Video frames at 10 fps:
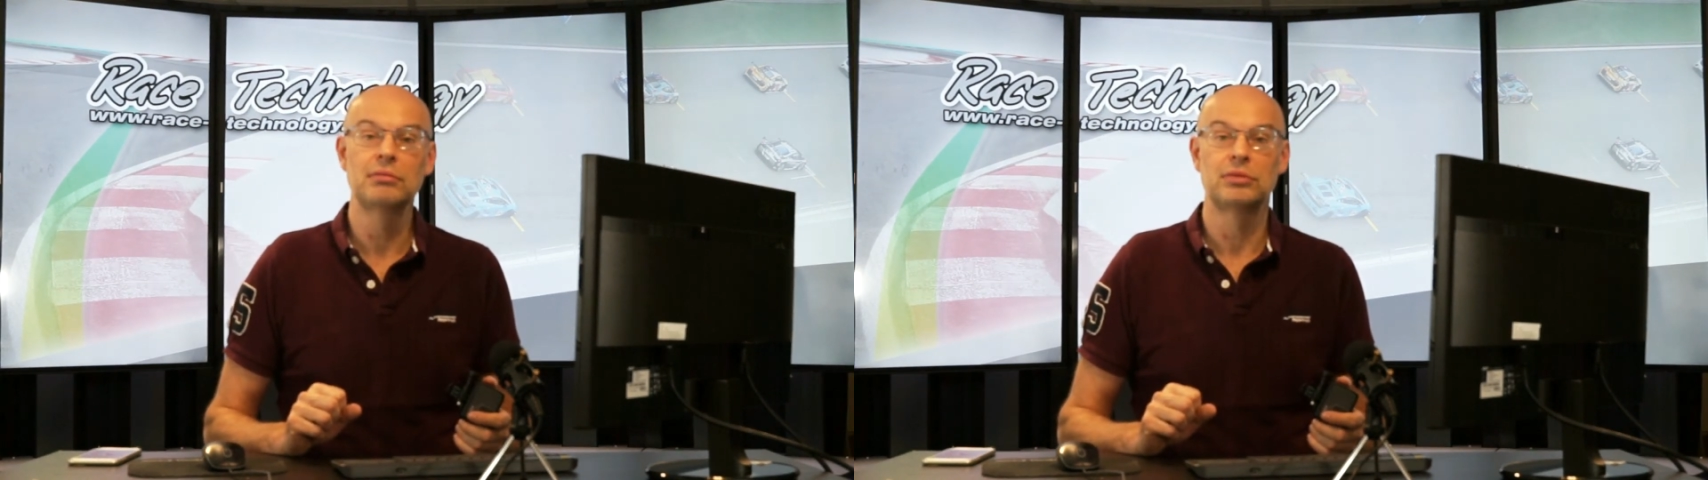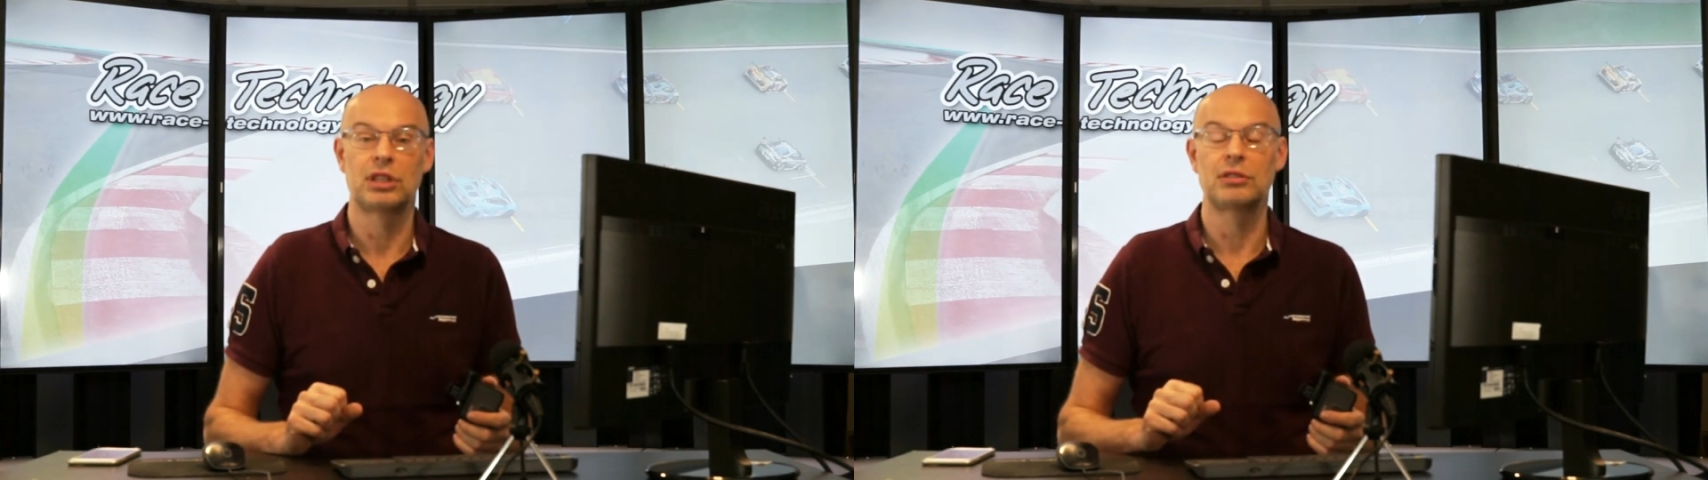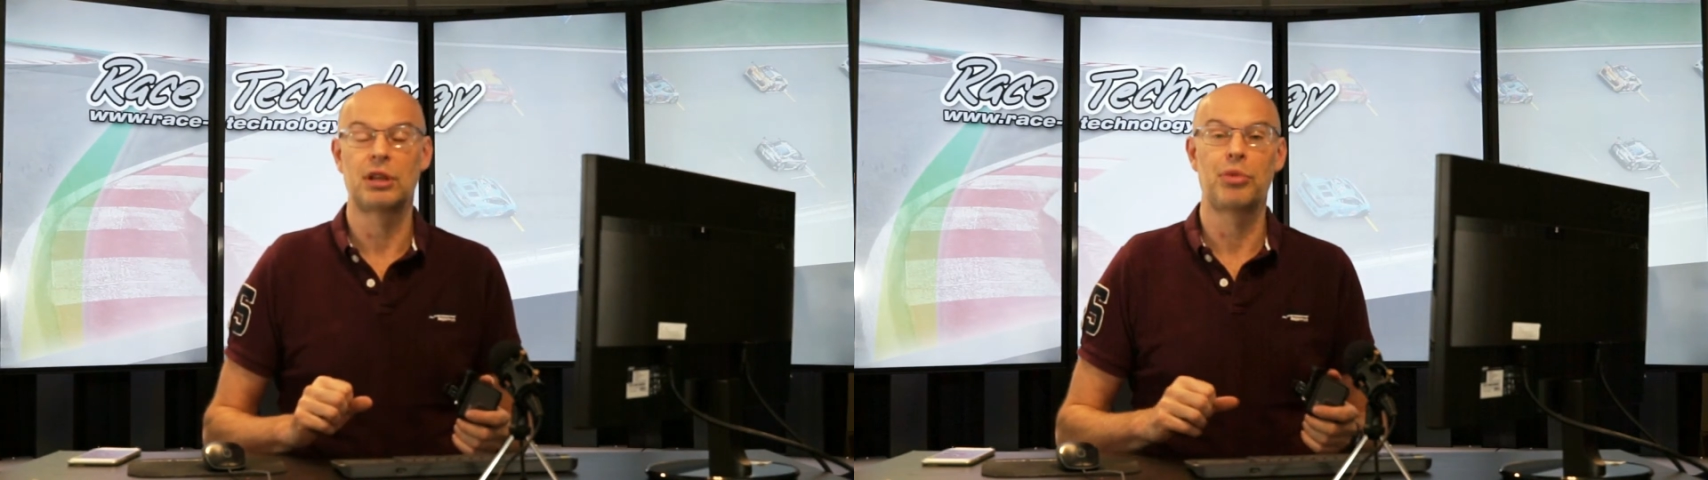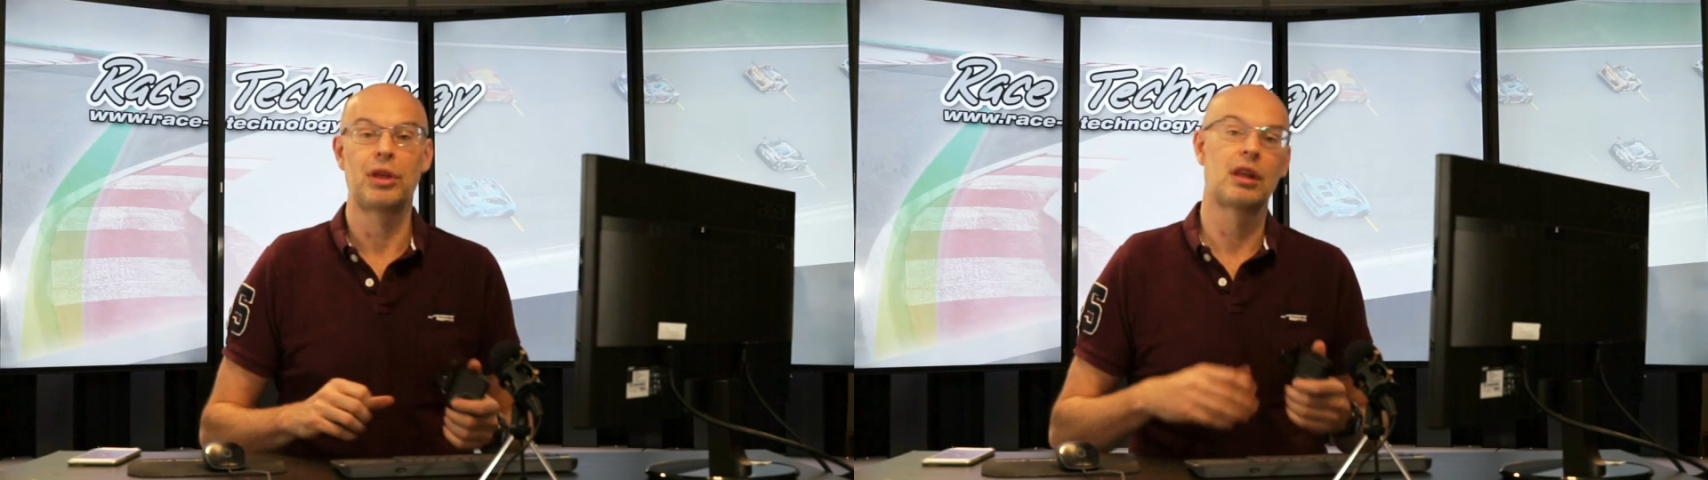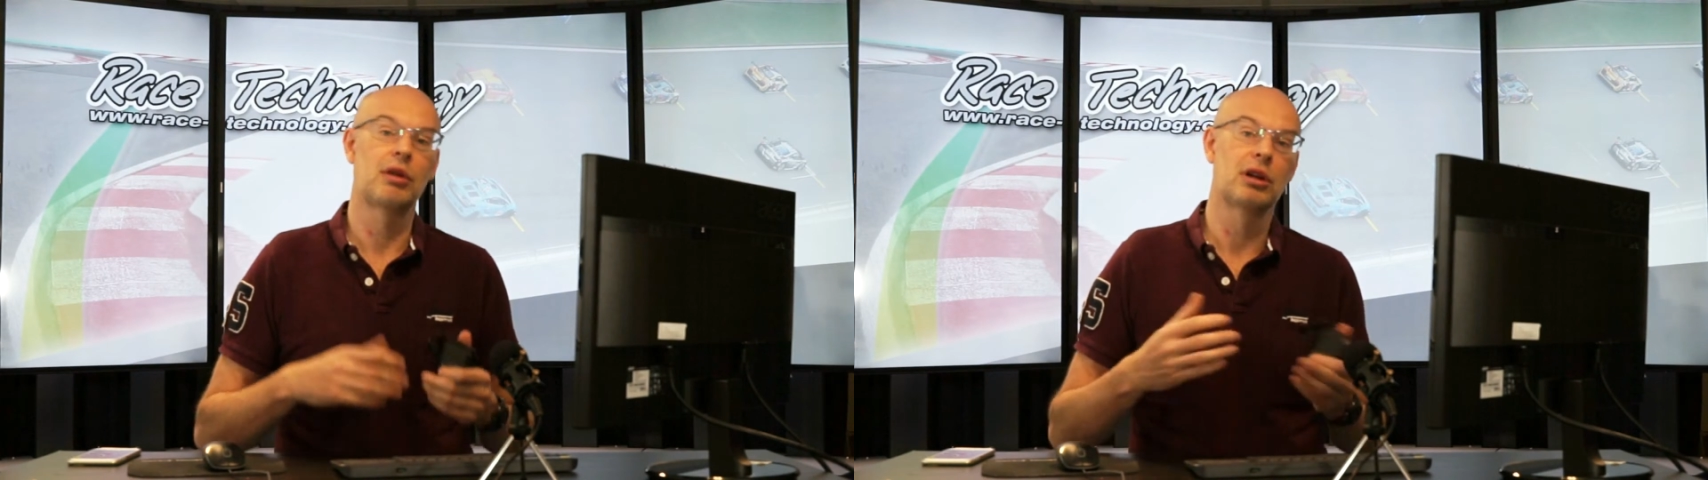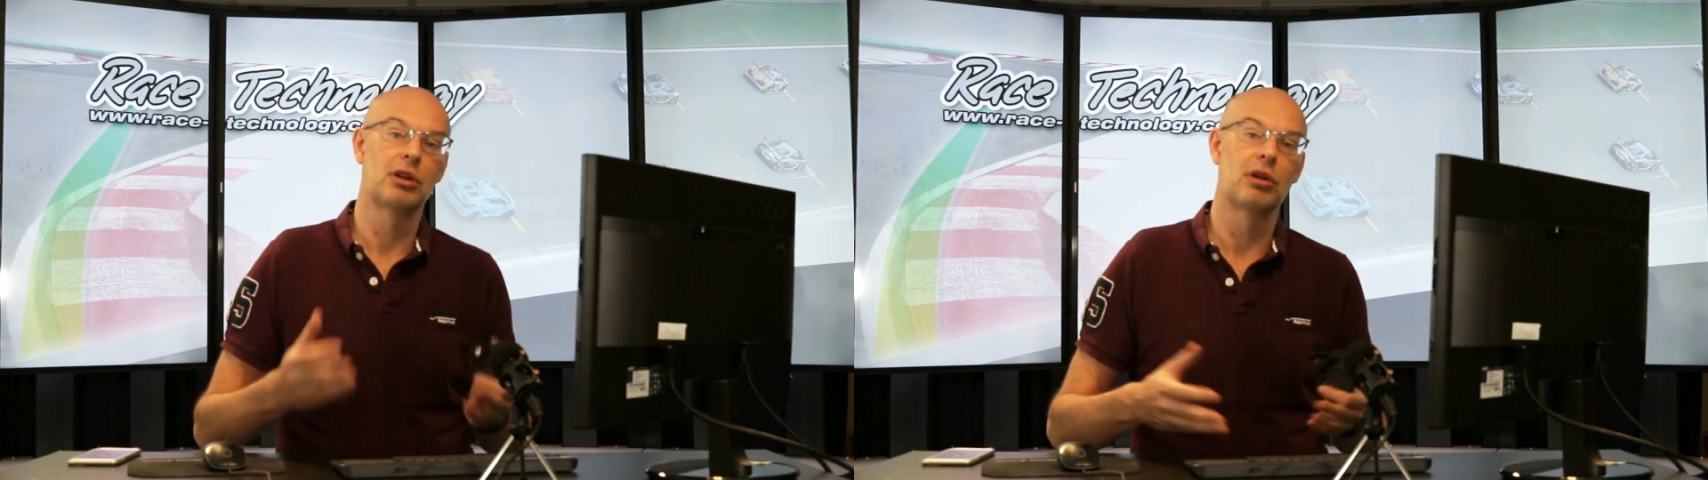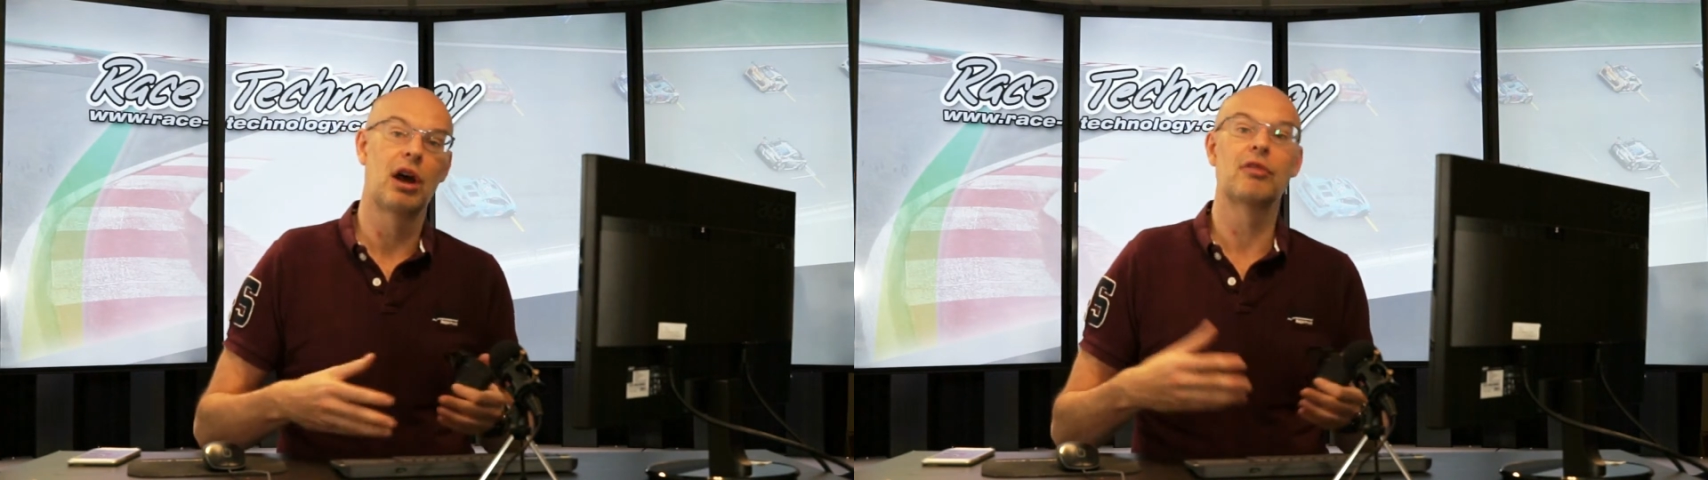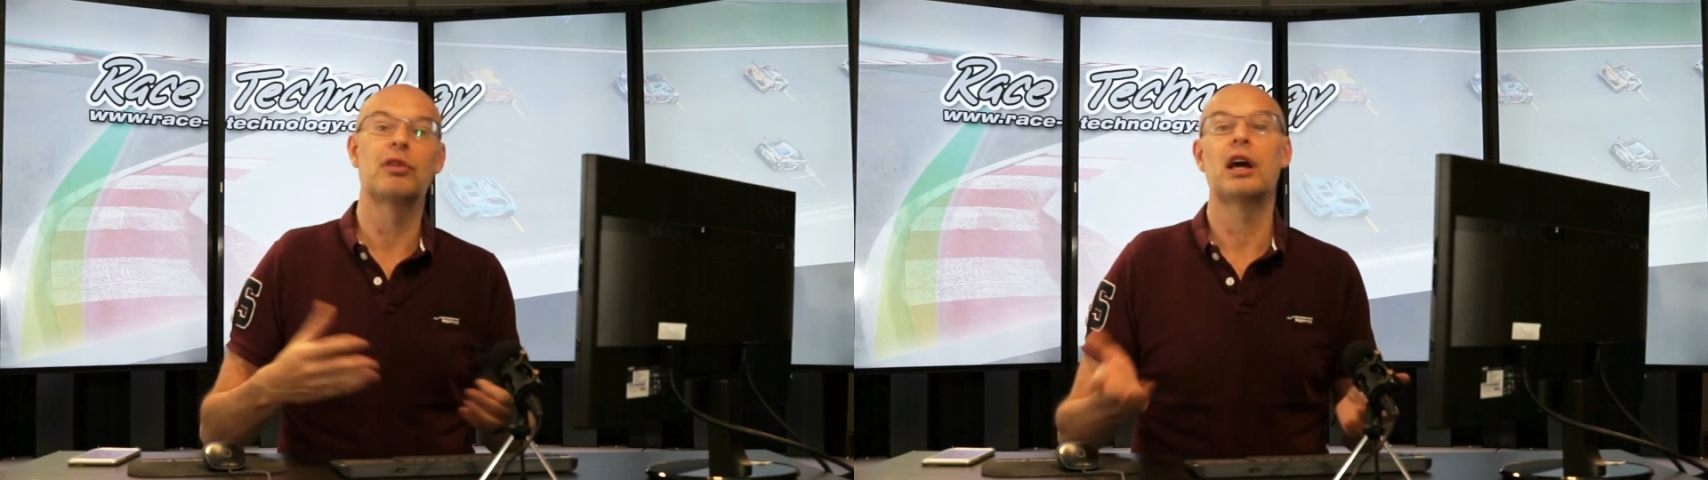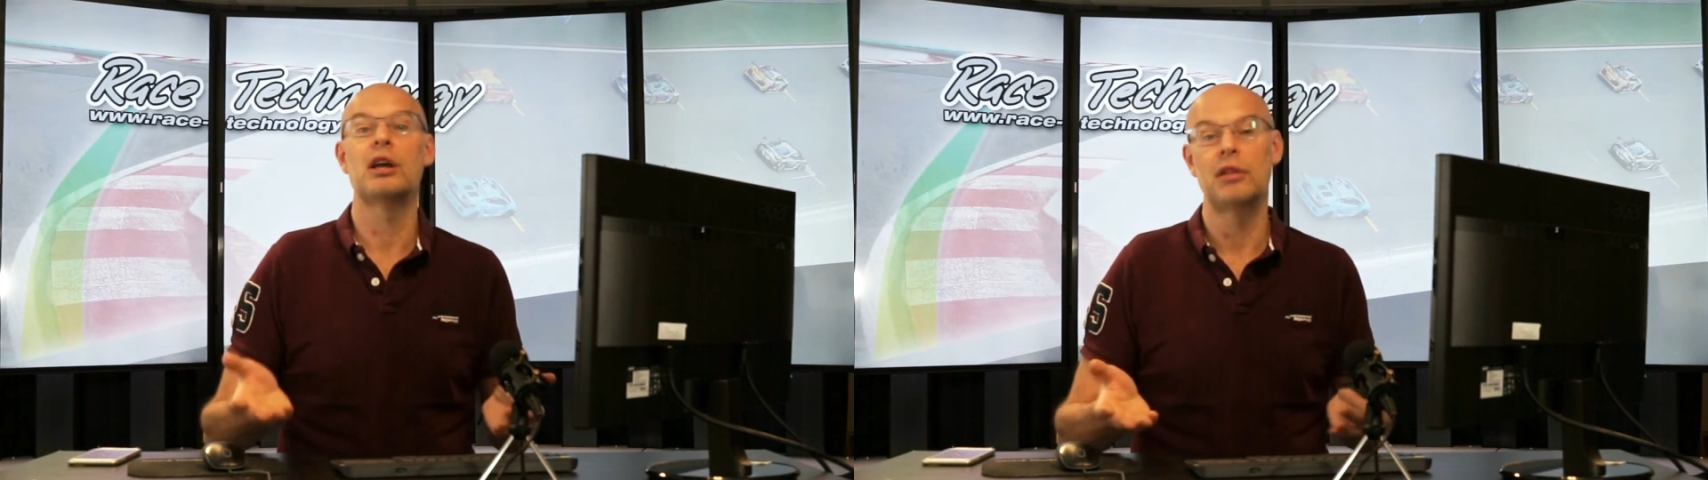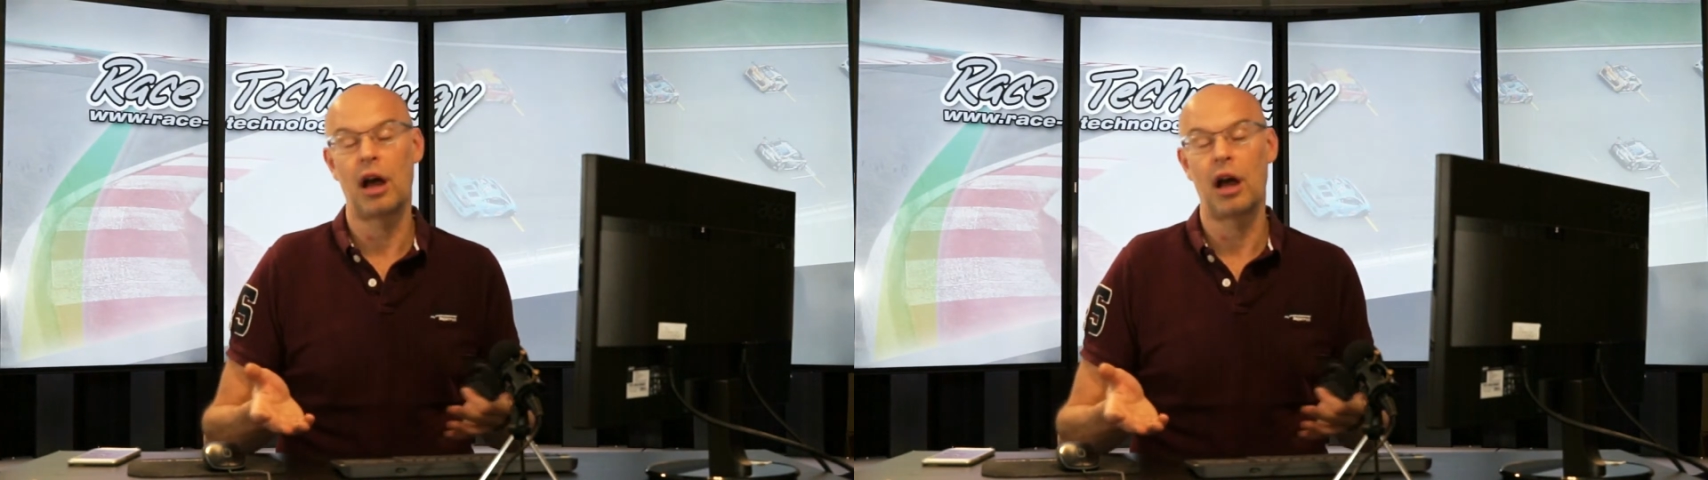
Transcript: so something that you want to do an overlay,